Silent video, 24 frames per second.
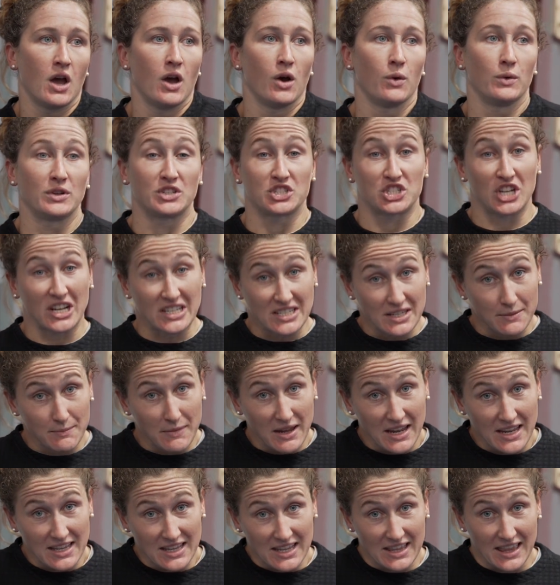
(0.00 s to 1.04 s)
which doesn't
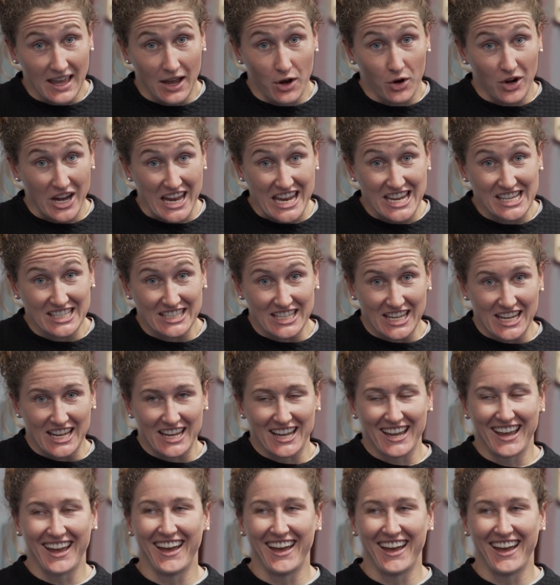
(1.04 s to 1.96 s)
mean that they were easy.